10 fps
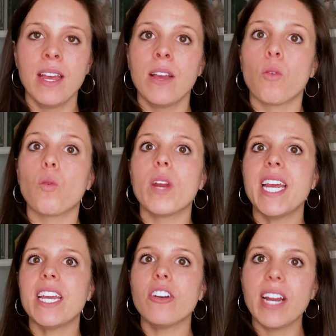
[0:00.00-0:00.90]

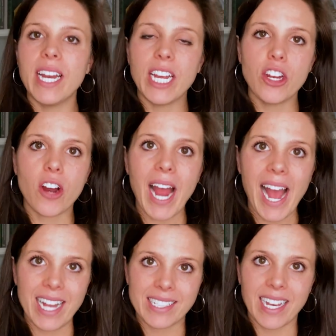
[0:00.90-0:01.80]
reiterating your
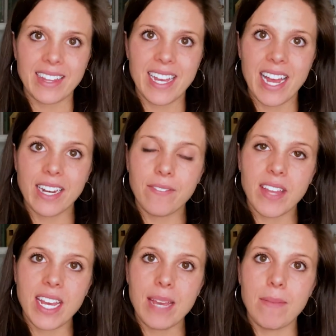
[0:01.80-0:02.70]
ask at the end of
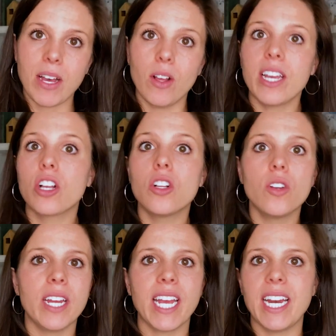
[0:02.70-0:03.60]
the email,
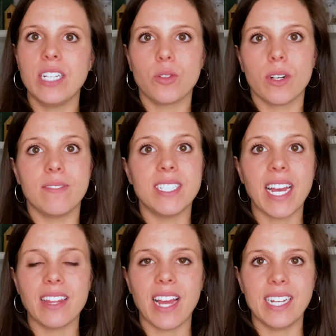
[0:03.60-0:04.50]
including any sort of
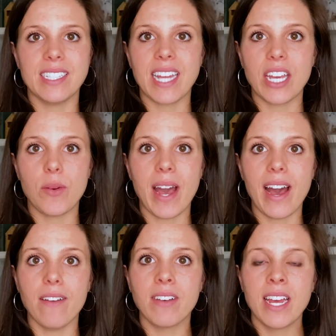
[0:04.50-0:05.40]
deadlines that you
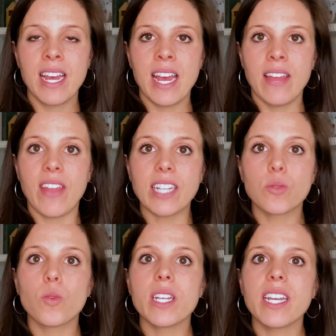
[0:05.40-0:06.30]
have. That's
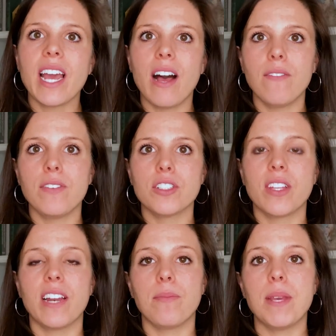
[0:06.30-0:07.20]
really helpful so
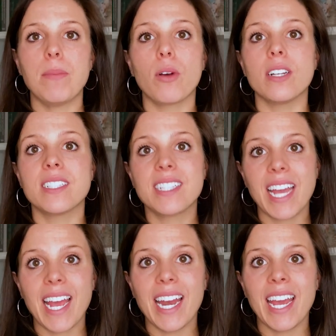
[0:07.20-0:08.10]
that if people are
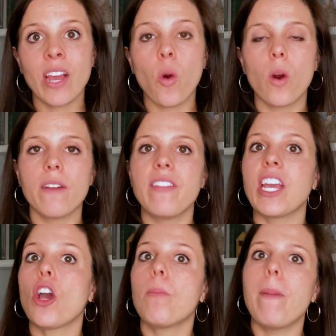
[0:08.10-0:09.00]
scanning or if they
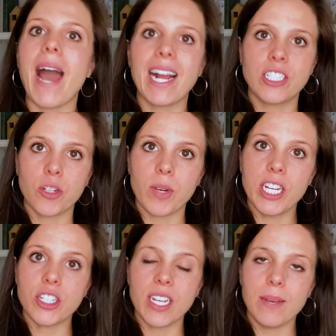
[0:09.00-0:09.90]
go back to
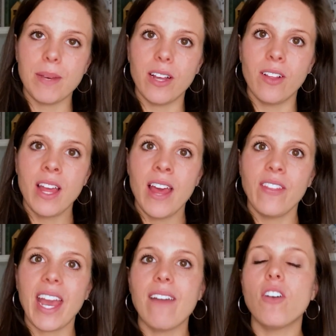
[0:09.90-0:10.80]
read your email,
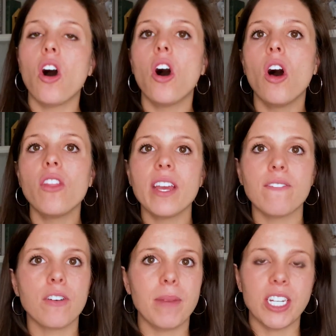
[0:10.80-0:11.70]
they have all the
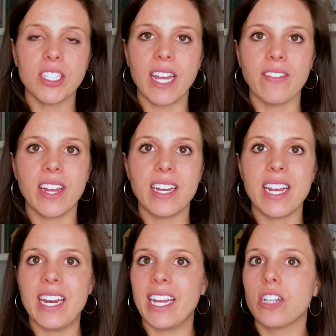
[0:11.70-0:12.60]
information that they
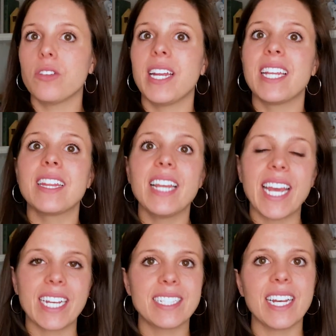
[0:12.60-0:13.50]
need, including
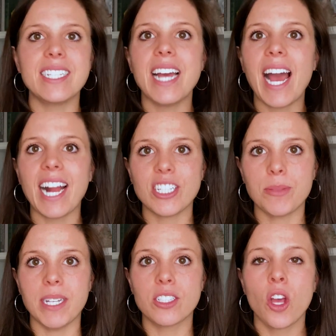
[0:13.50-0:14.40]
links,
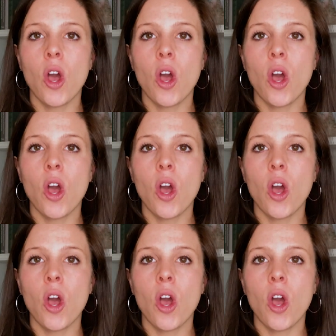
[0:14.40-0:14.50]
attachments.